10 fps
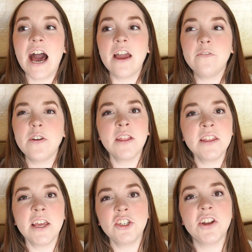I feel
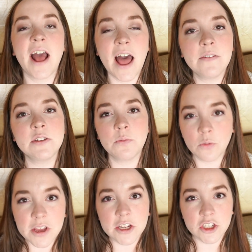like they should have some
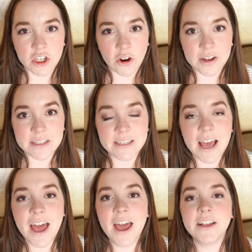reassurance.
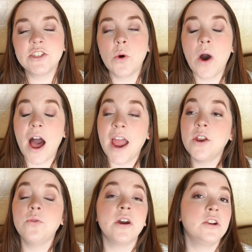So I
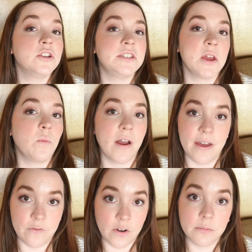don't understand why
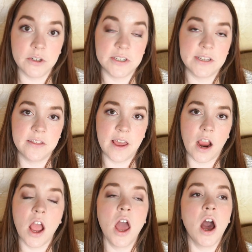that verbiage is in
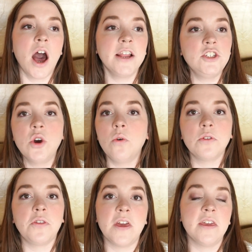there. I
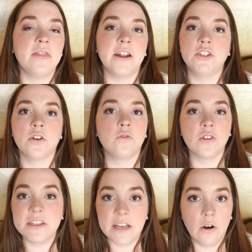don't think that your
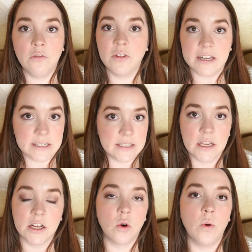Freestyle Flex is
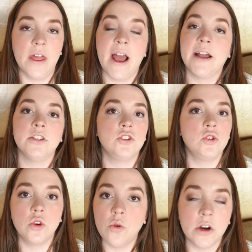going to quit at
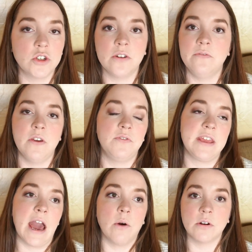
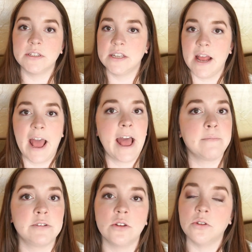250 hours and
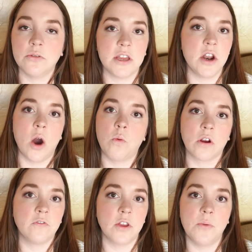absolutely not
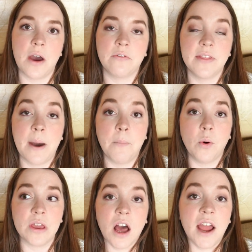work for you after that
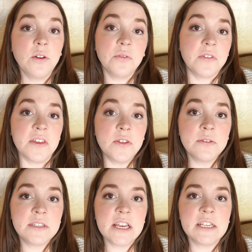point. I don't think
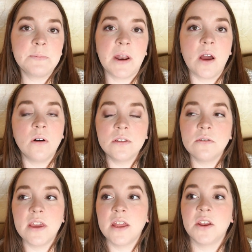those things, but I
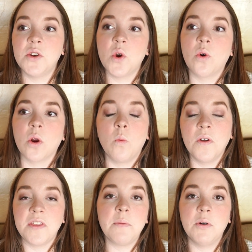also can't ignore
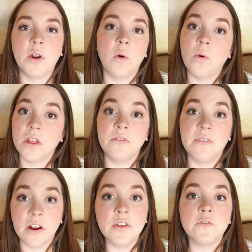what they put on one of the
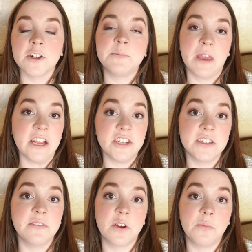very first
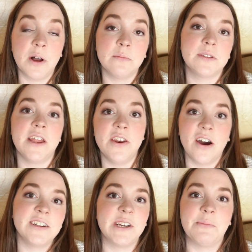pages of their pumps and
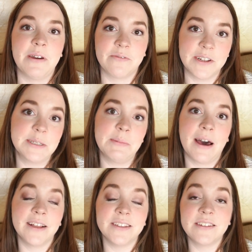not tell my friends
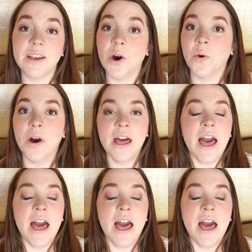about it. So